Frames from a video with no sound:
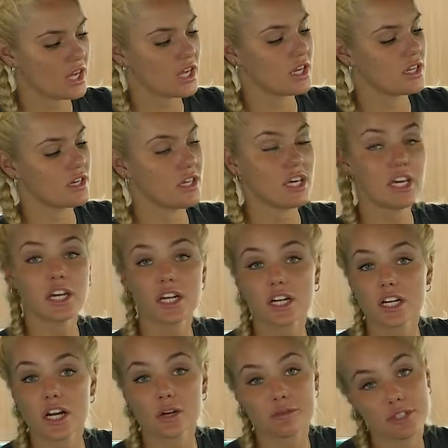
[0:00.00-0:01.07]
And
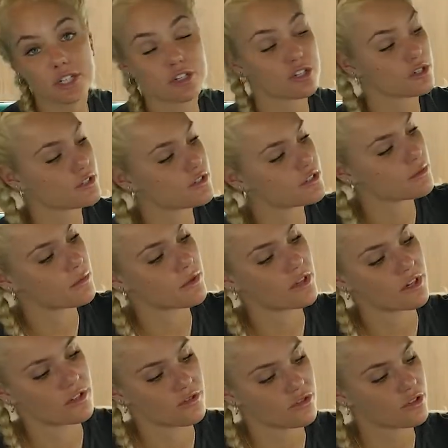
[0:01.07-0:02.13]
here I'm going to show you some of the
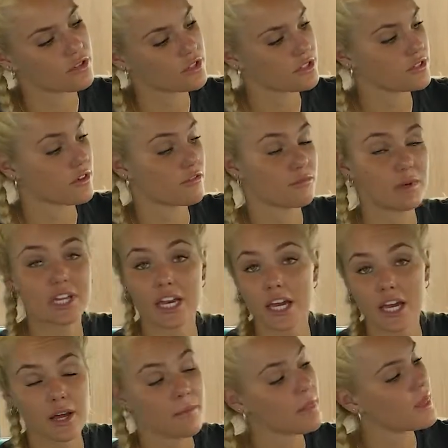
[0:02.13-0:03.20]
controllers of
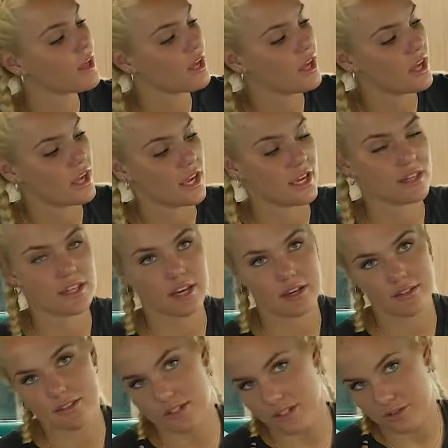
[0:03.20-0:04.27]
media and the
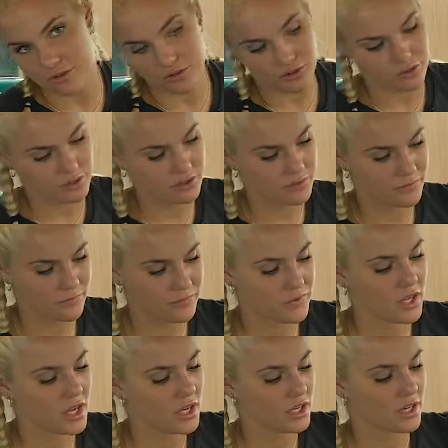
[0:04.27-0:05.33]
AC controllers.
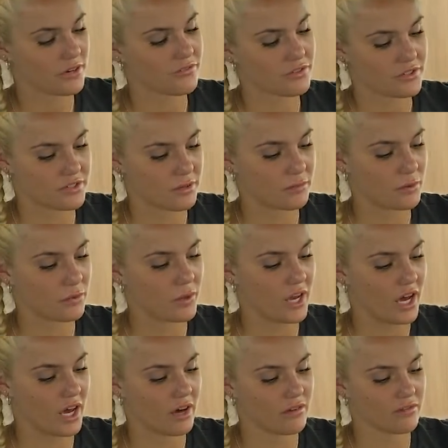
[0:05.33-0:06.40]
Here, for example, we
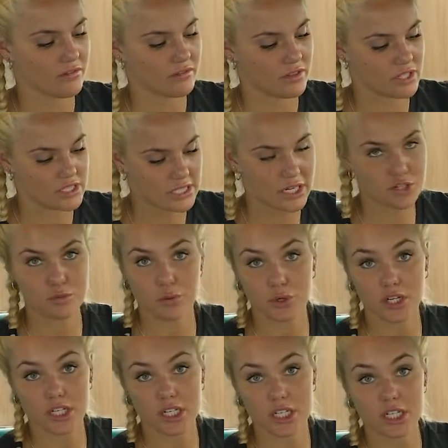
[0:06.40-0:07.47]
have this
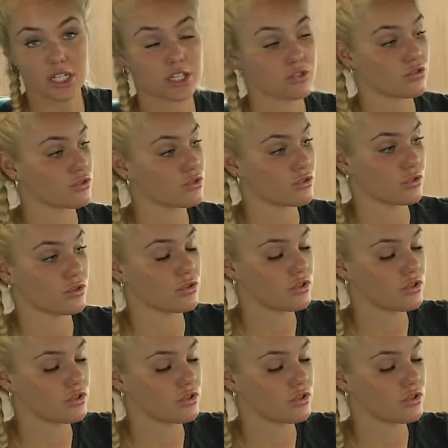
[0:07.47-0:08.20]
dashboard. It controls all